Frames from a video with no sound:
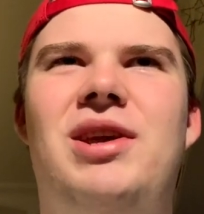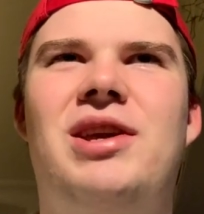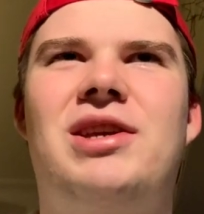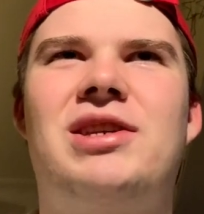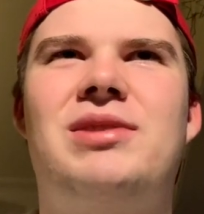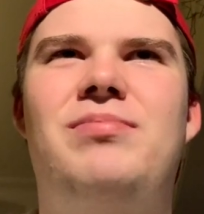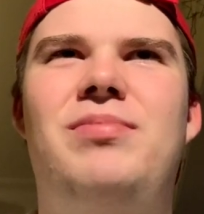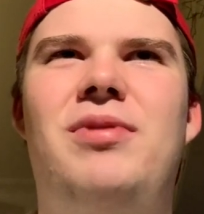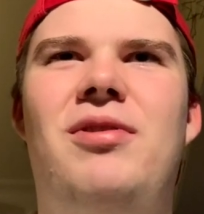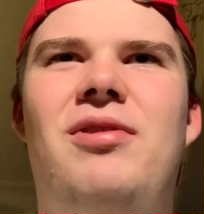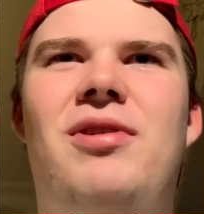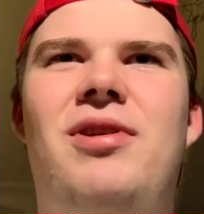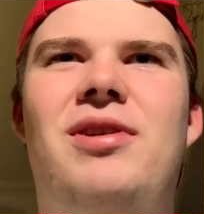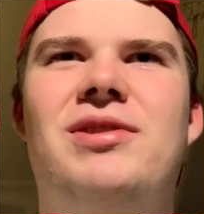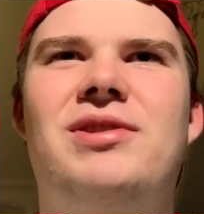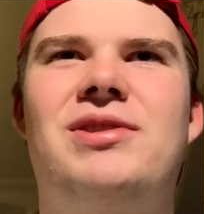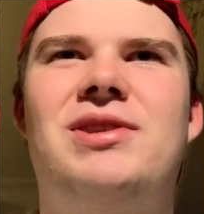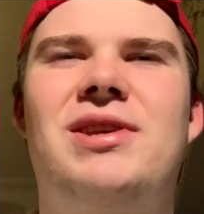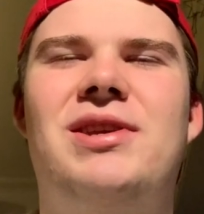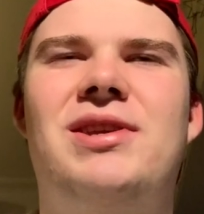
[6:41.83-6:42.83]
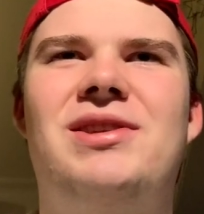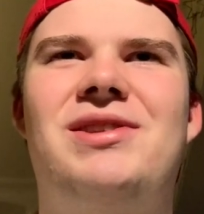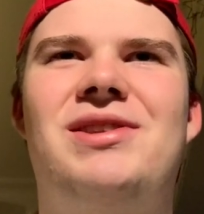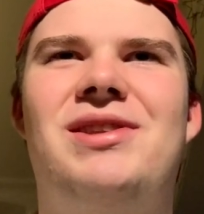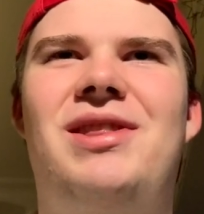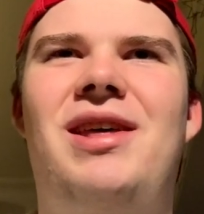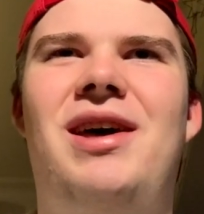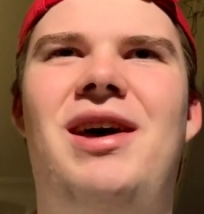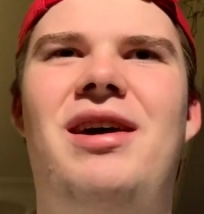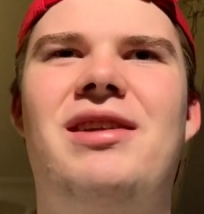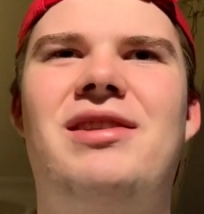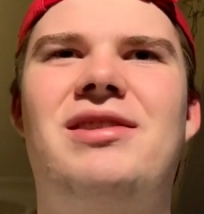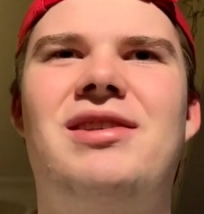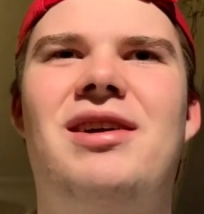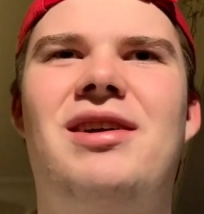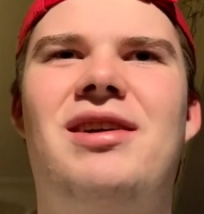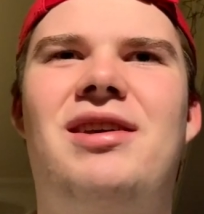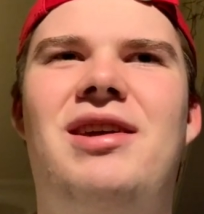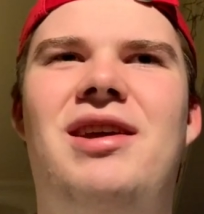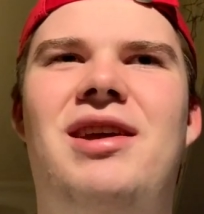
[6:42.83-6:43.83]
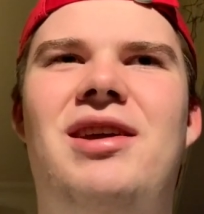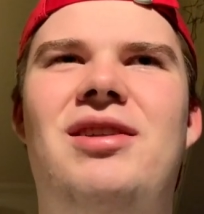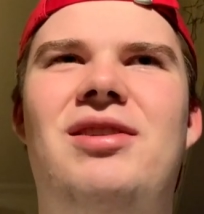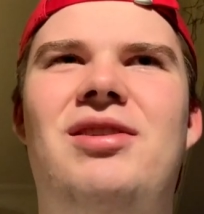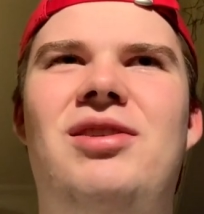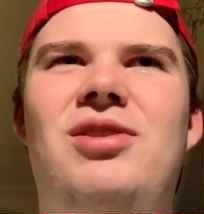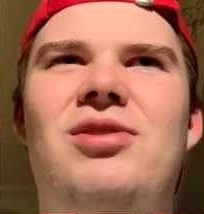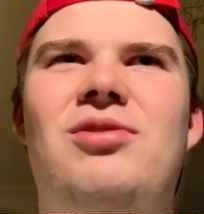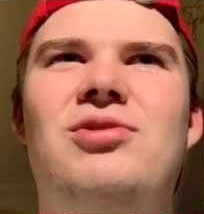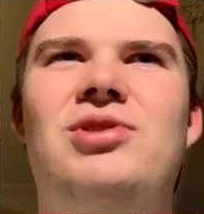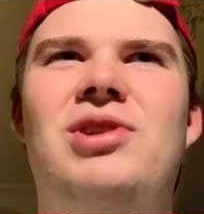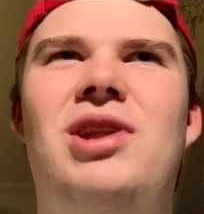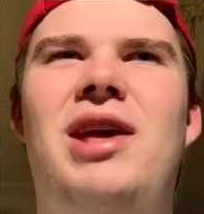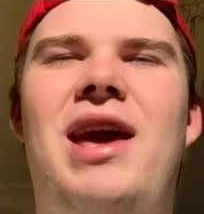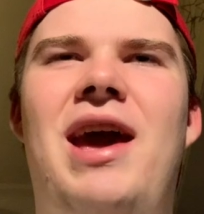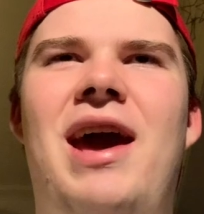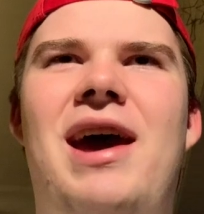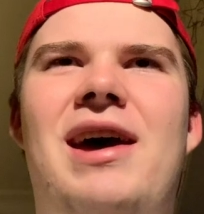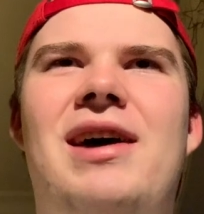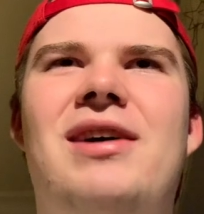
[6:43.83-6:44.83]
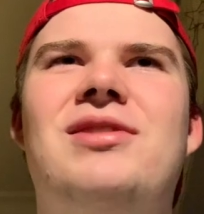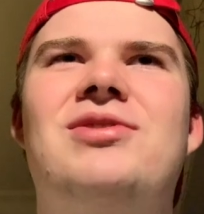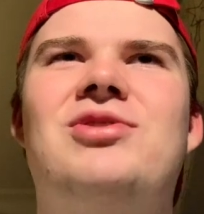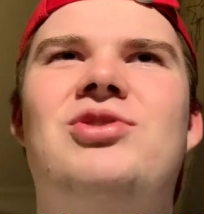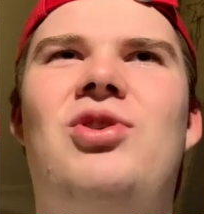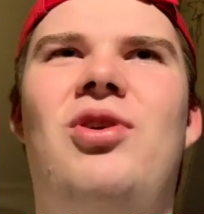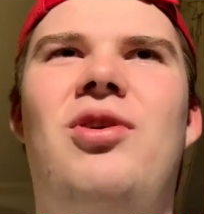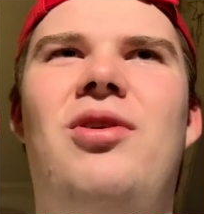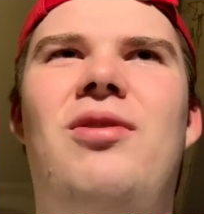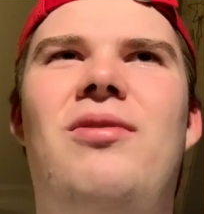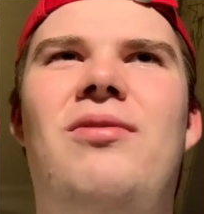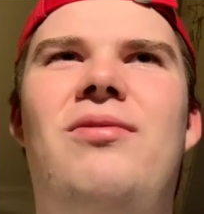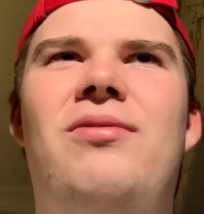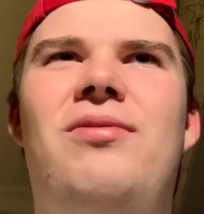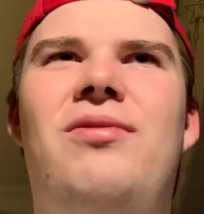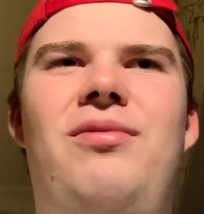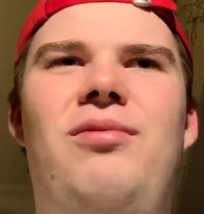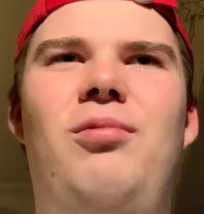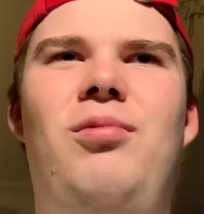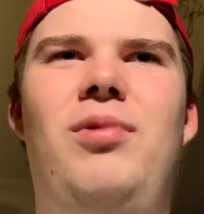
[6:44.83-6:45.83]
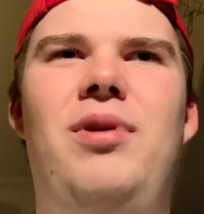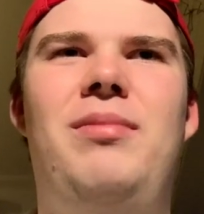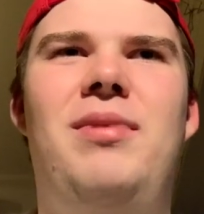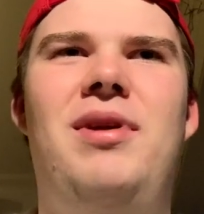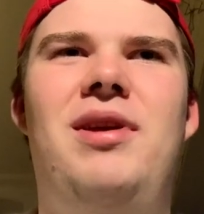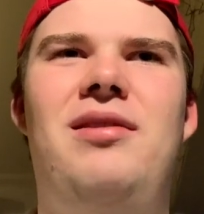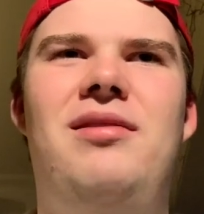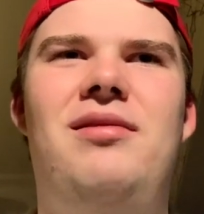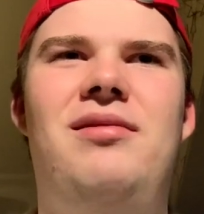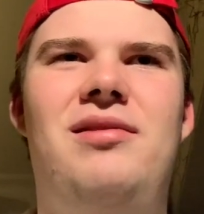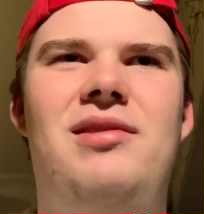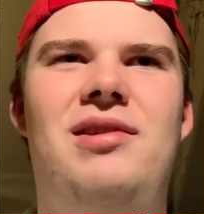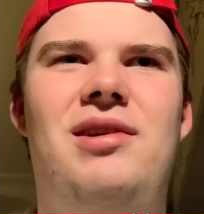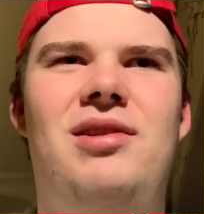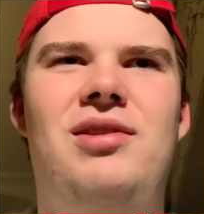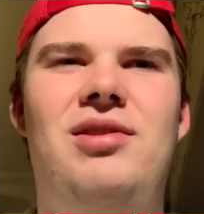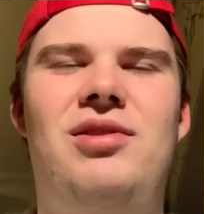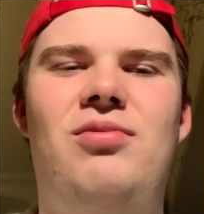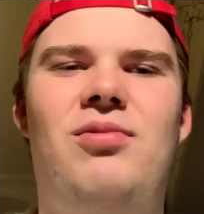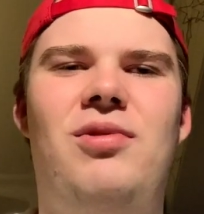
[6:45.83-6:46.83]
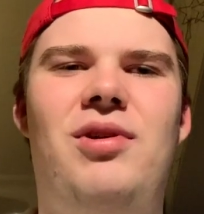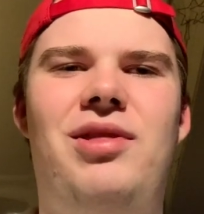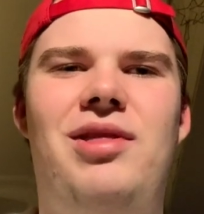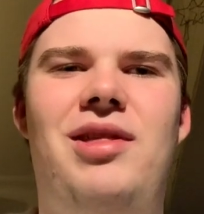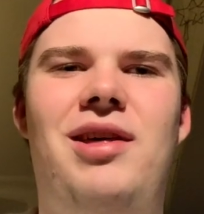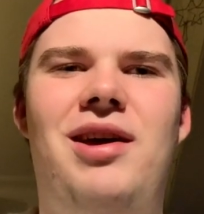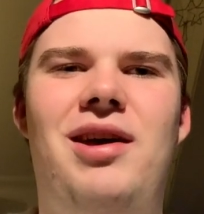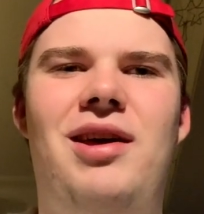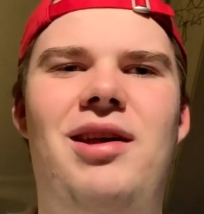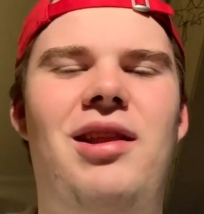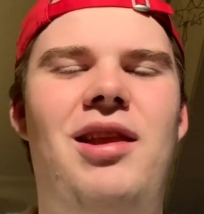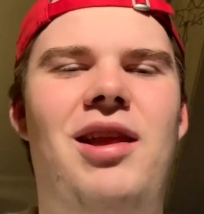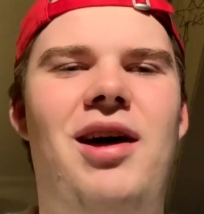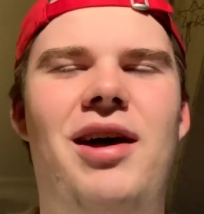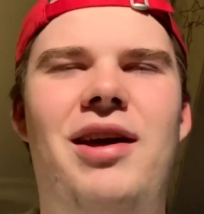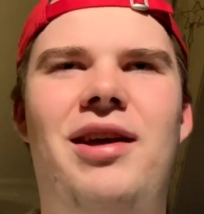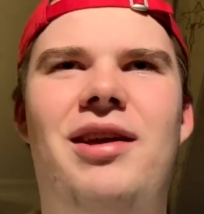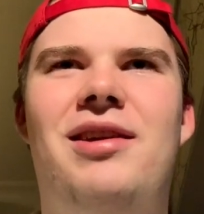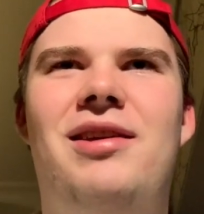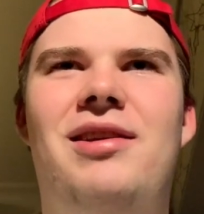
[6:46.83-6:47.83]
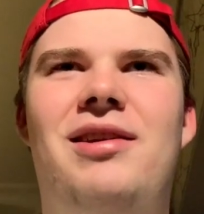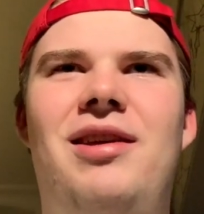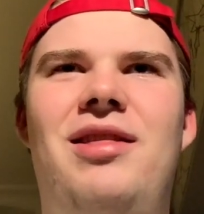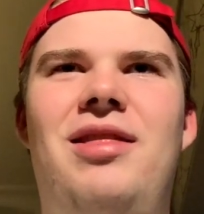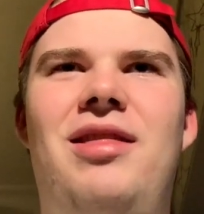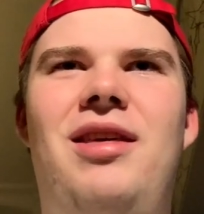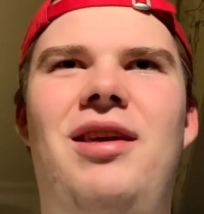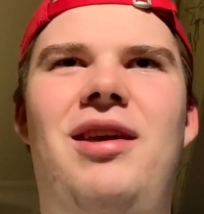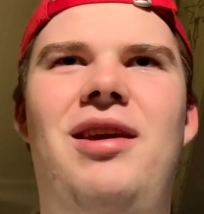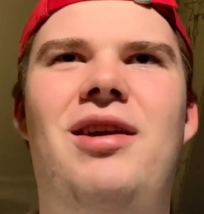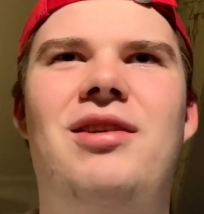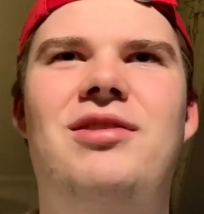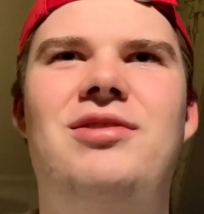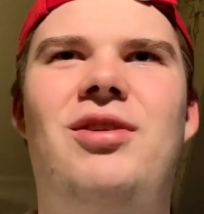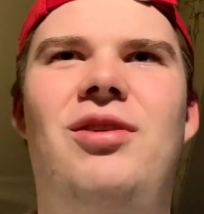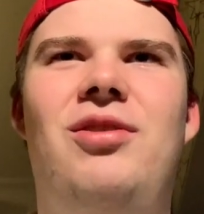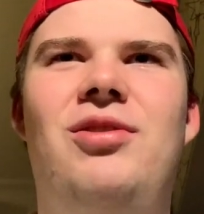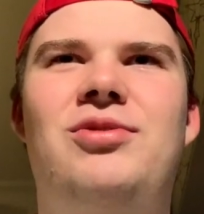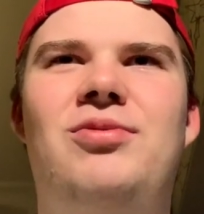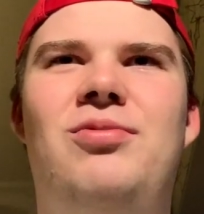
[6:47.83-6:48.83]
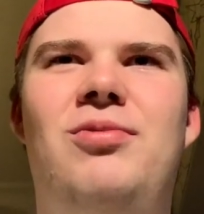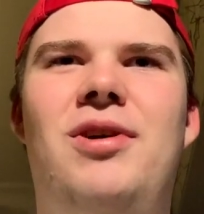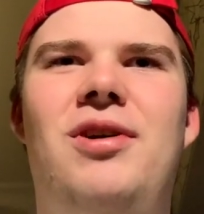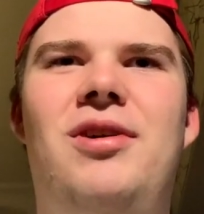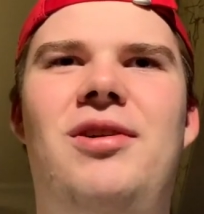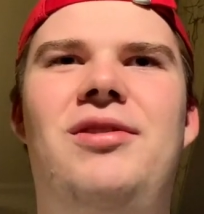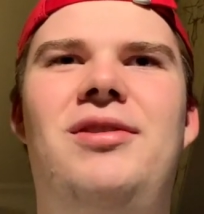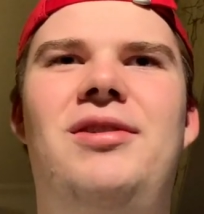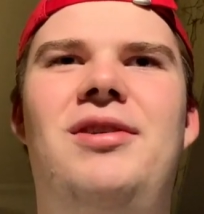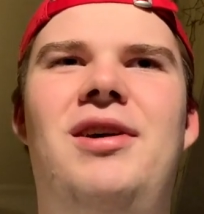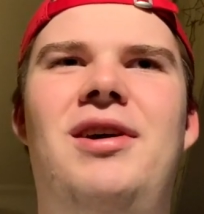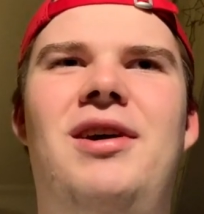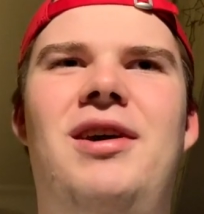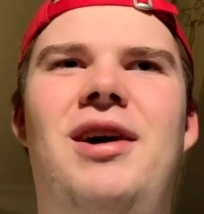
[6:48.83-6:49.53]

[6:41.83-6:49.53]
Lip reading: experiences that a kid usually has of women and what they're like in the adult world